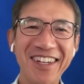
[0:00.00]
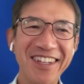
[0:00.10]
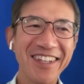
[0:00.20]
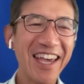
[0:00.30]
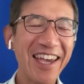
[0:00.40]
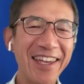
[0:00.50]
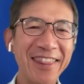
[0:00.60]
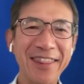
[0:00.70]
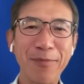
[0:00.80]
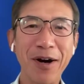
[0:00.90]

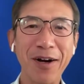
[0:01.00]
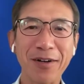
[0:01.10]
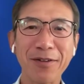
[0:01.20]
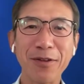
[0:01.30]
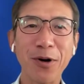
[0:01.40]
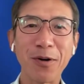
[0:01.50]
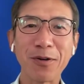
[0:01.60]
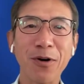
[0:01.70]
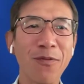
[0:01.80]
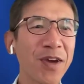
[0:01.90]
and
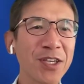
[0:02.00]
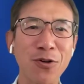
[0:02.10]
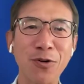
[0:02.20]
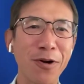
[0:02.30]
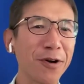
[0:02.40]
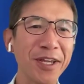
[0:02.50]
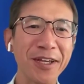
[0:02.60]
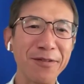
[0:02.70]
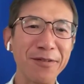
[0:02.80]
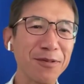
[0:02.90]
the conventional
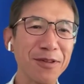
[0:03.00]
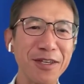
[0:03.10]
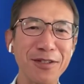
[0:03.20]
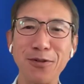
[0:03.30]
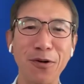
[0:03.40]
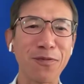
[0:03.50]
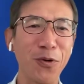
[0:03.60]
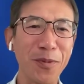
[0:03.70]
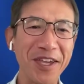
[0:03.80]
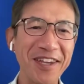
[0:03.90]
learning is not
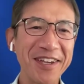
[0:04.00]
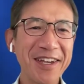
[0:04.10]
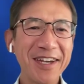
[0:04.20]
for me.